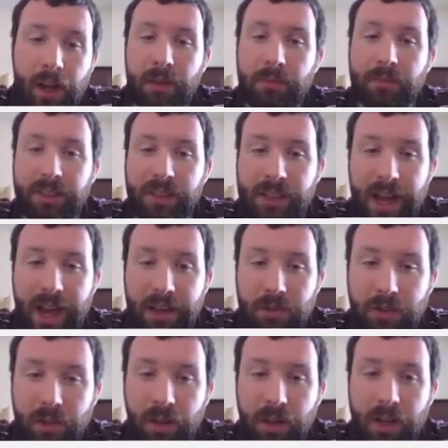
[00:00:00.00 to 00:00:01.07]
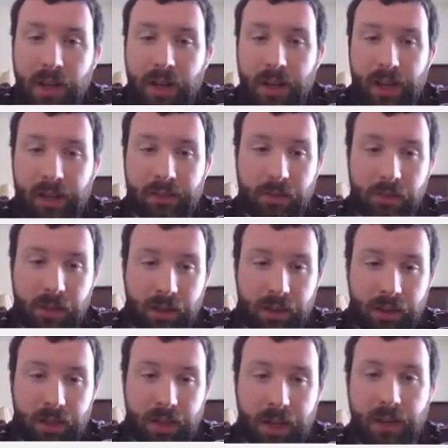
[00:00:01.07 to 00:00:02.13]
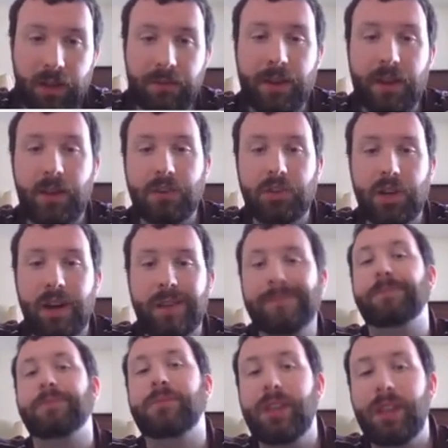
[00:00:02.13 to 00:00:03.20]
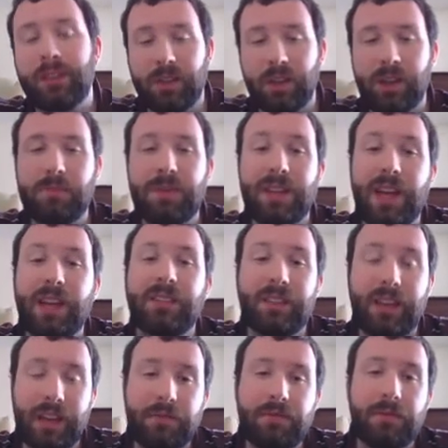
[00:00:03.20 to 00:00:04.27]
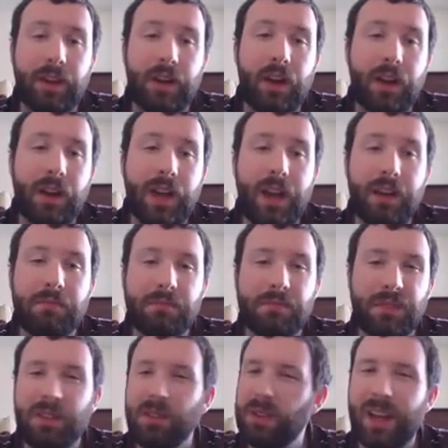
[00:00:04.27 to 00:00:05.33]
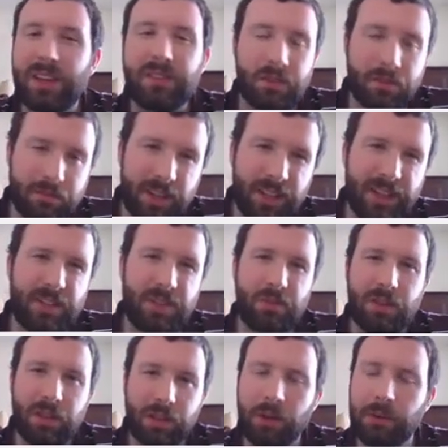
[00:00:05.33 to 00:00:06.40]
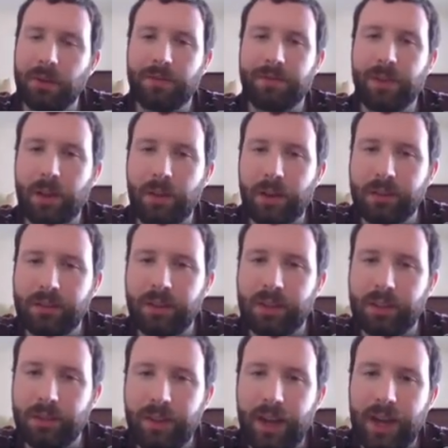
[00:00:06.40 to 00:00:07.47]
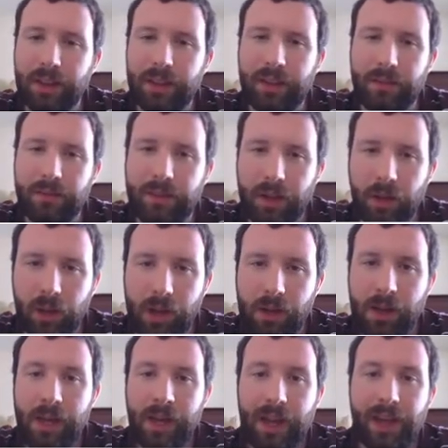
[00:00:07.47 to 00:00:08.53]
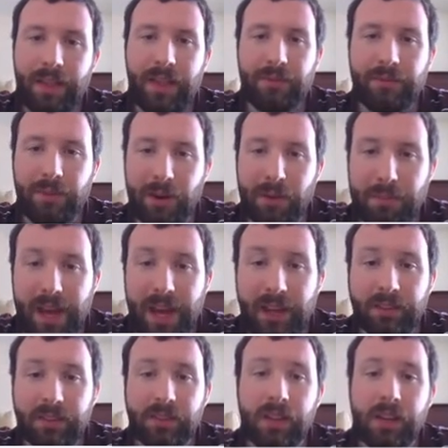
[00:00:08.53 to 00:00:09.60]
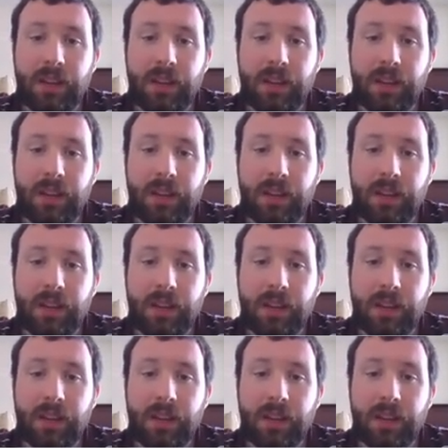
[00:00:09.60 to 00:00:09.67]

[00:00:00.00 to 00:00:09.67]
C natural, as you can look on your fingering chart, is going to be that second finger. Okay, you guys don't really do the lowered fingerings like the violin and viola. And then for bass,